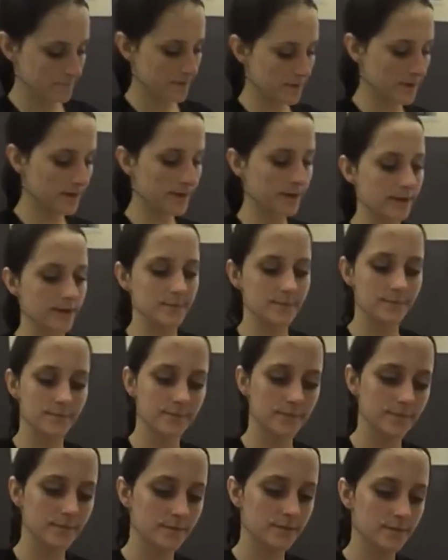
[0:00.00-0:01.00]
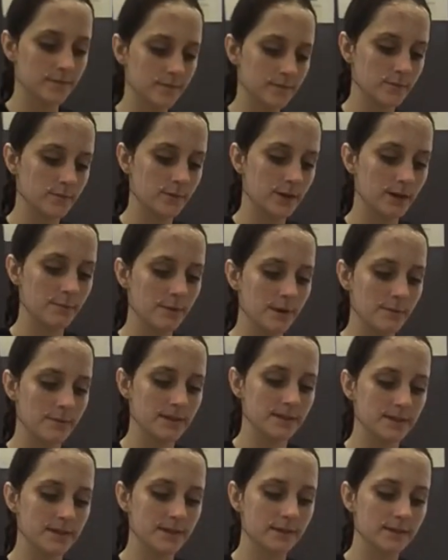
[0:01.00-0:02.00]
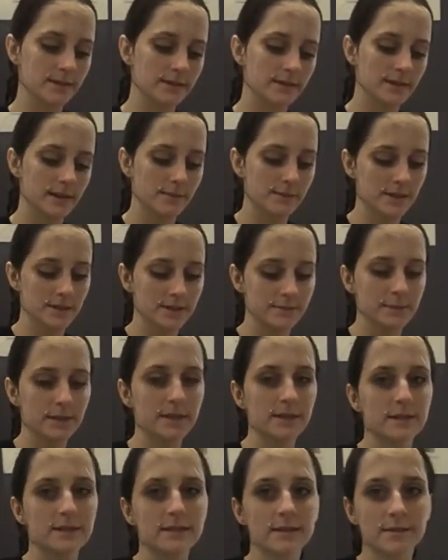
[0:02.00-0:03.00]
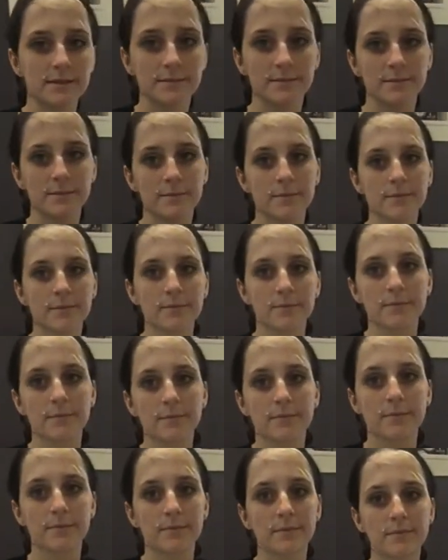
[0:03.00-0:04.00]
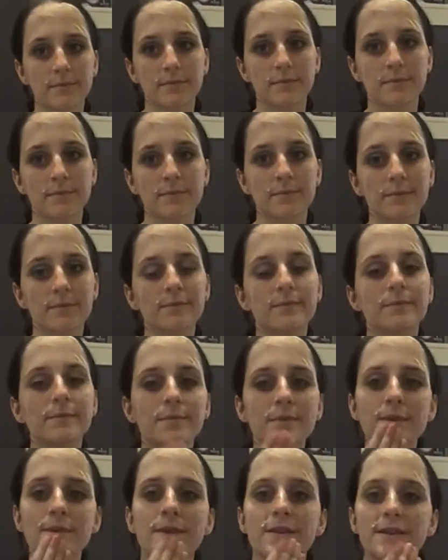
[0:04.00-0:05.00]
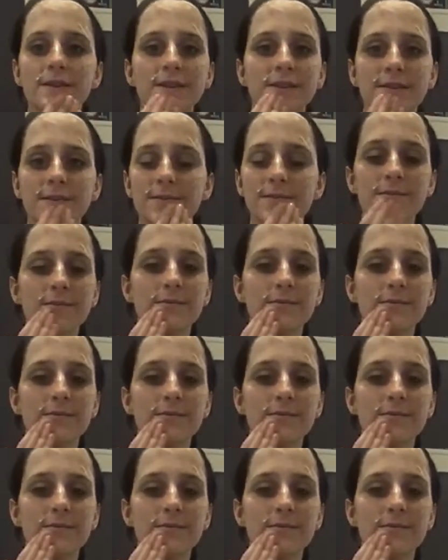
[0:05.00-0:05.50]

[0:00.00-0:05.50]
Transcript: Okay, where am I missing? Did I miss bits? Um, probably your chin. Your chin.